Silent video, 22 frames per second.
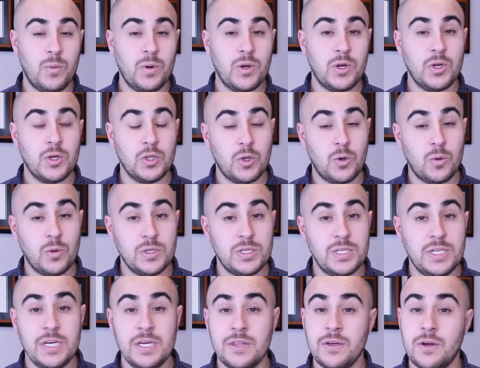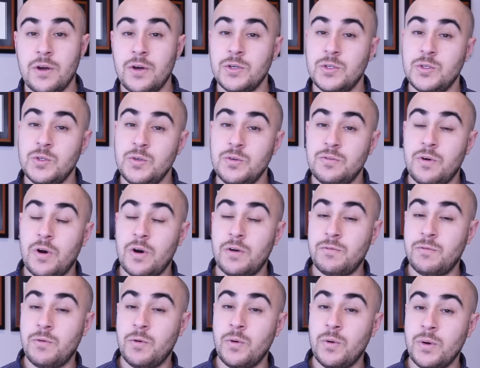where your lower teeth are too far
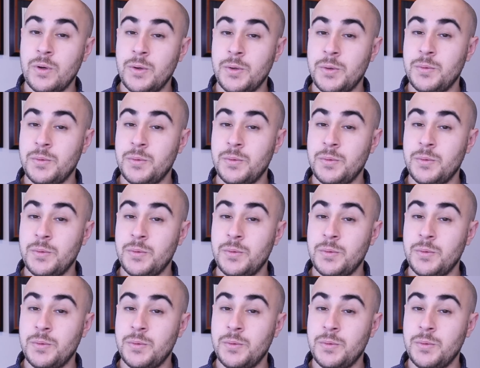forward